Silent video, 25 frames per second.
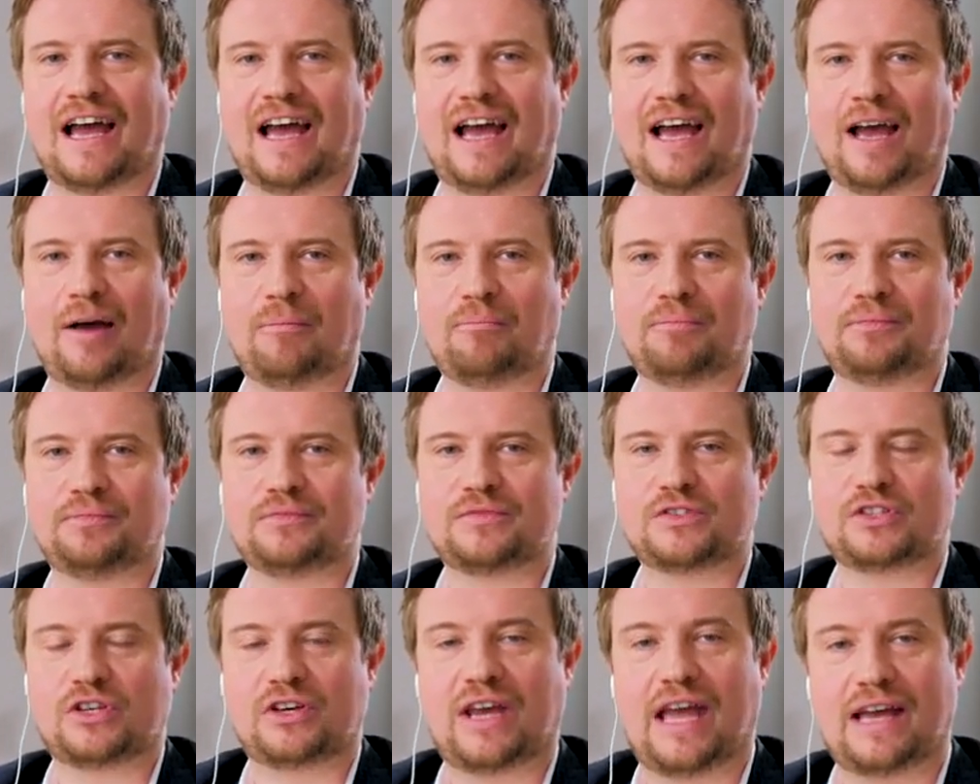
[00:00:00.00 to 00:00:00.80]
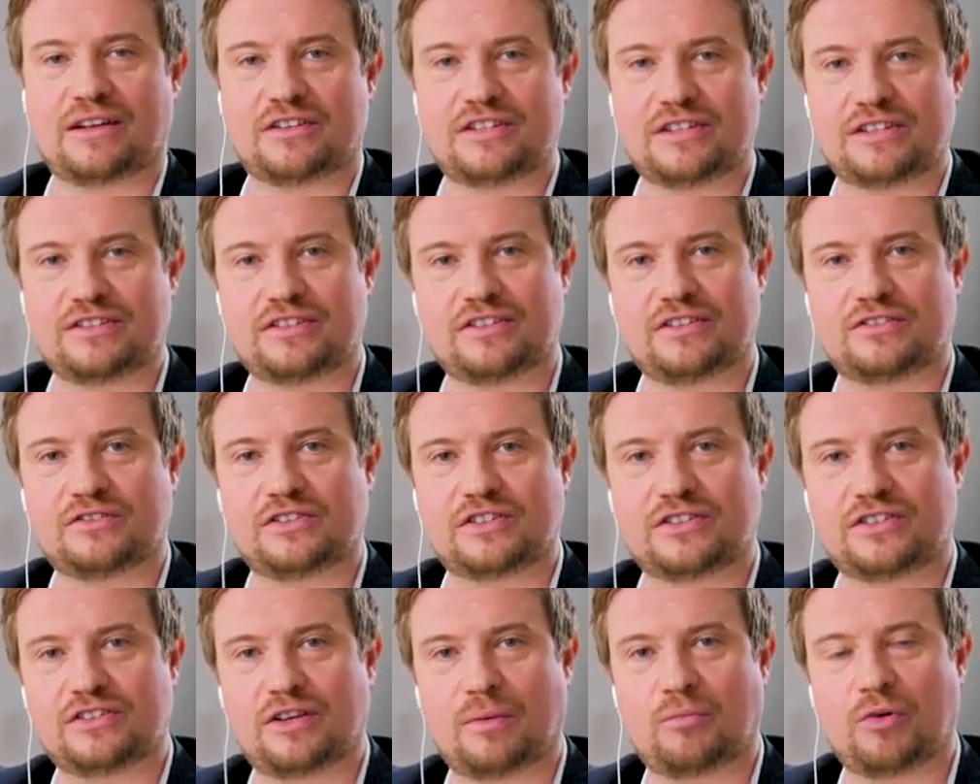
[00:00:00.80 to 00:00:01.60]
So yeah, to
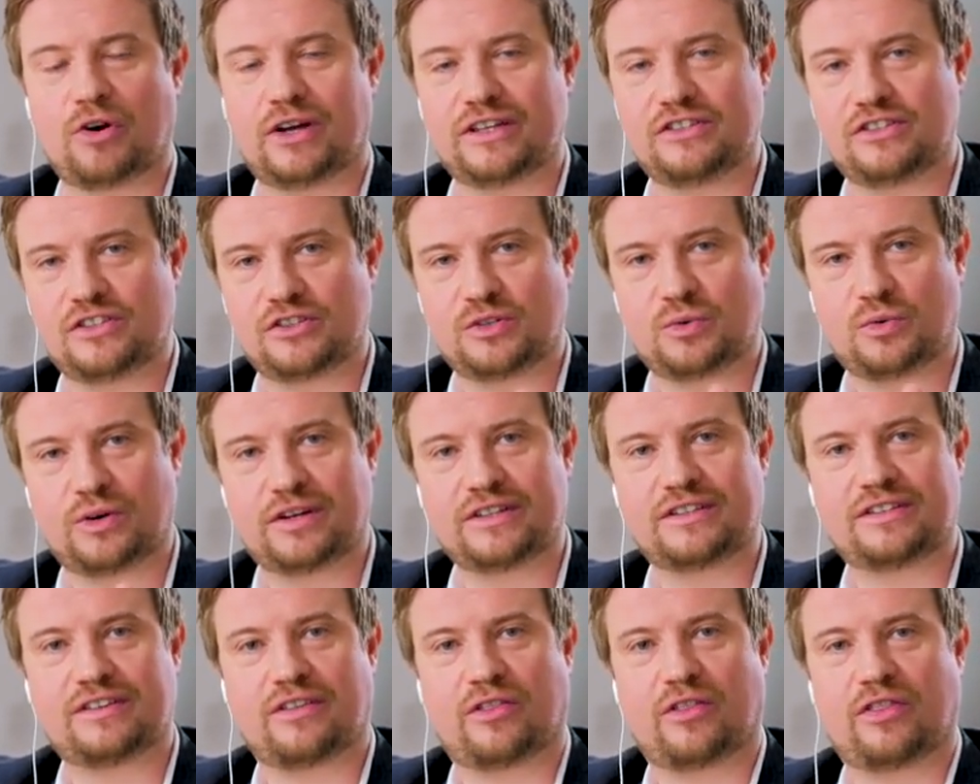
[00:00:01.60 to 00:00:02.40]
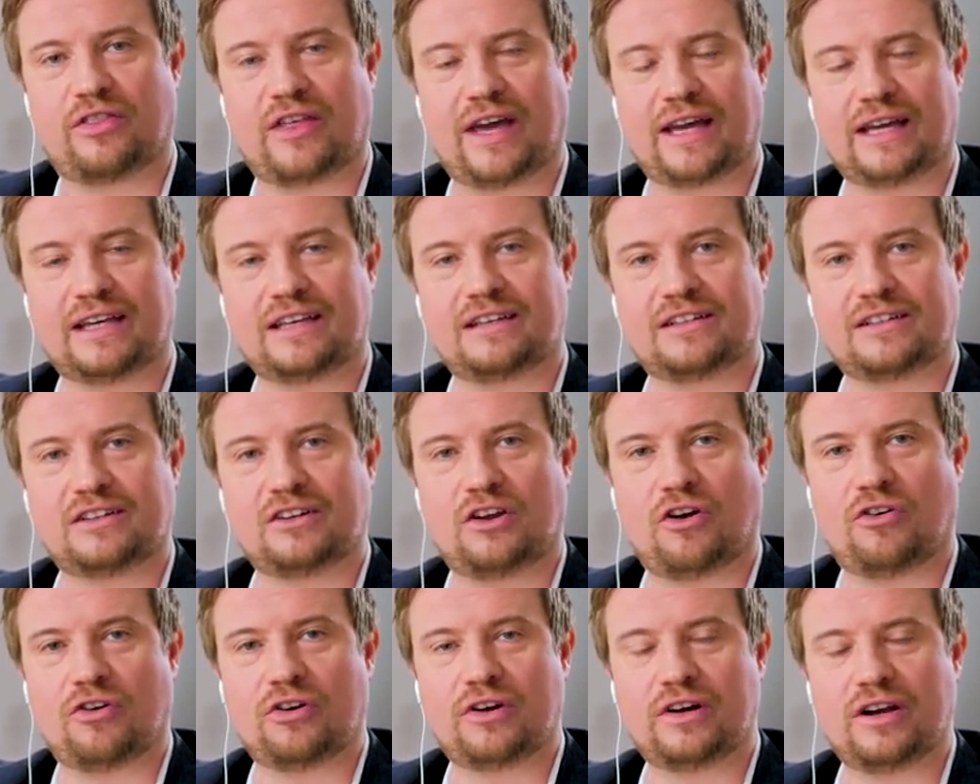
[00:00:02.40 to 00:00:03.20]
summarize, just want to thank
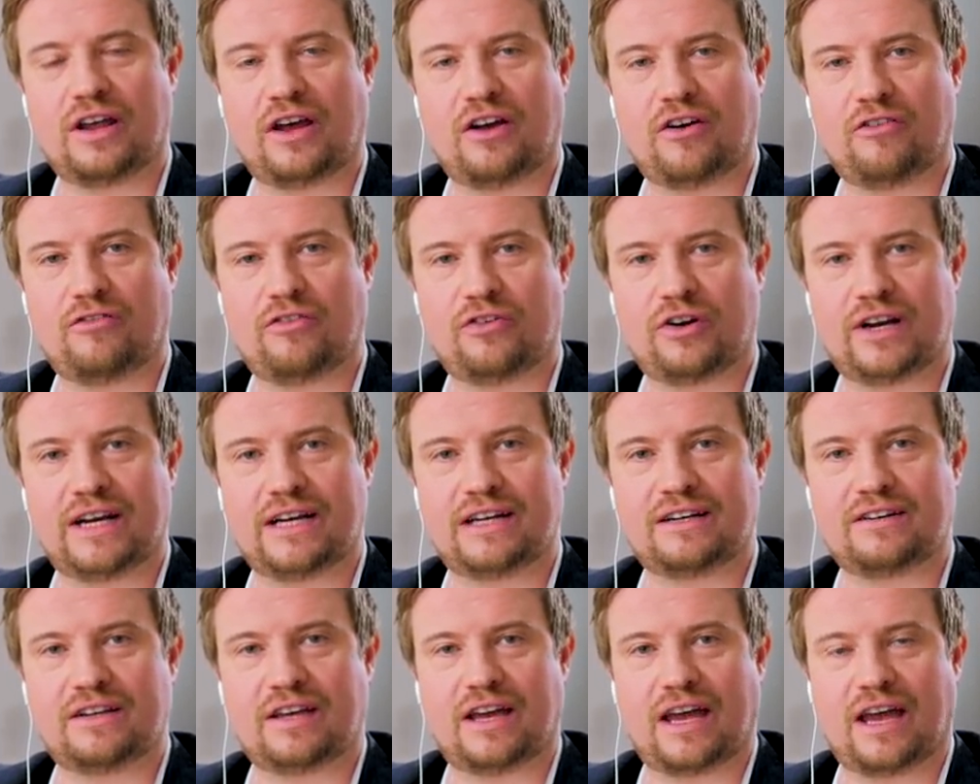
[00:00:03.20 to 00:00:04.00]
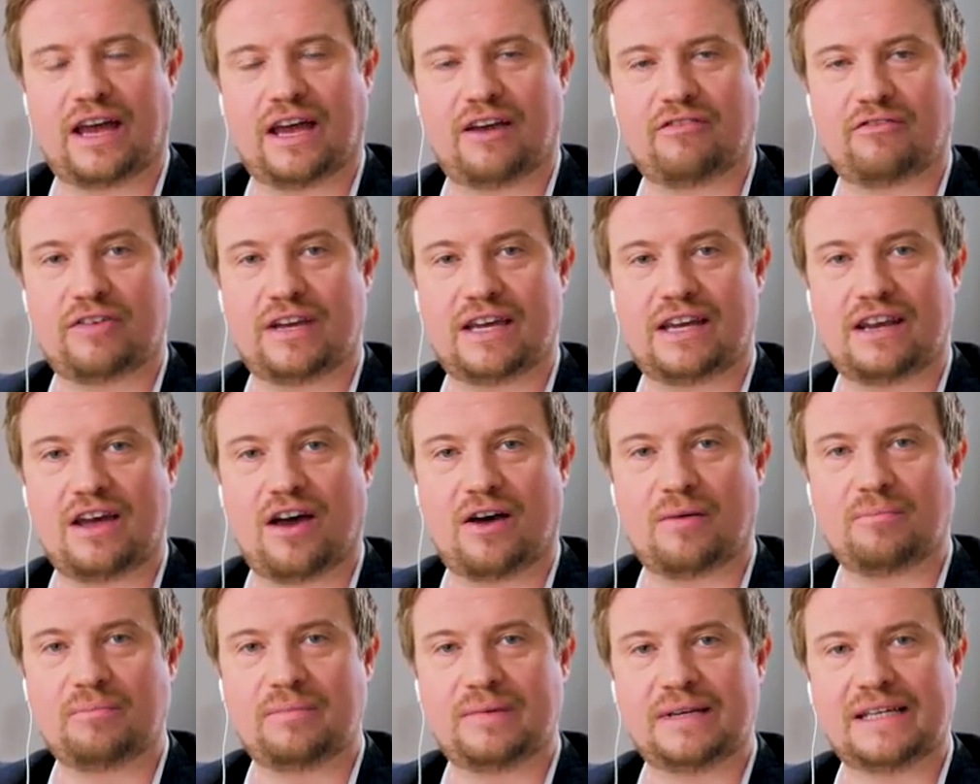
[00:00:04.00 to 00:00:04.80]
Lauren over in
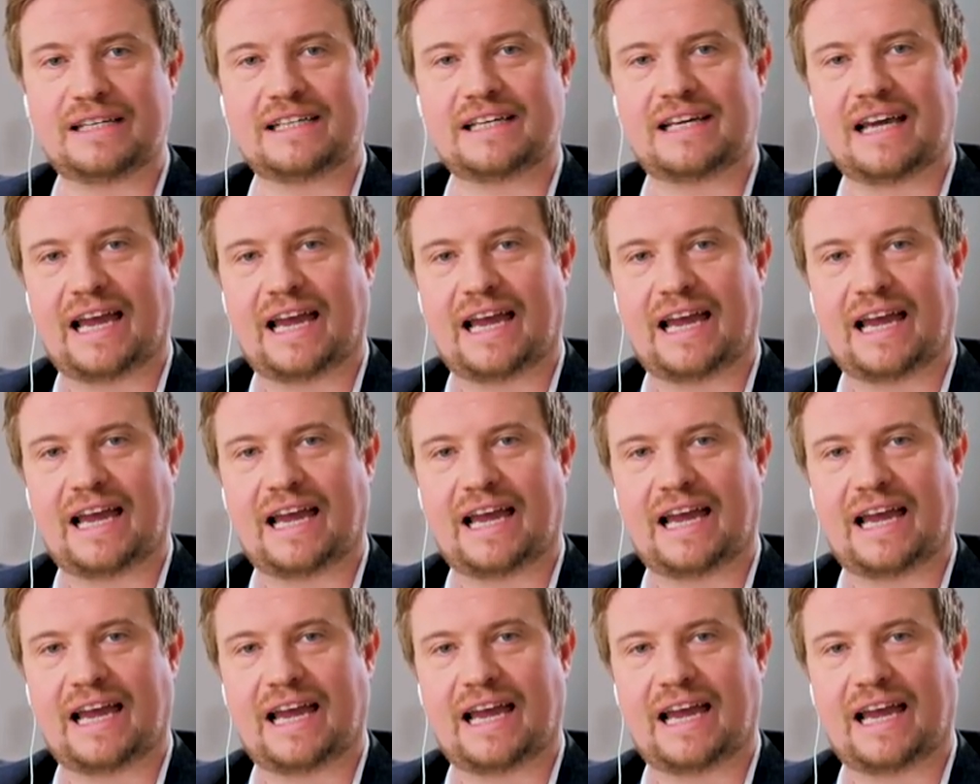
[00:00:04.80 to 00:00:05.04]
Vietnam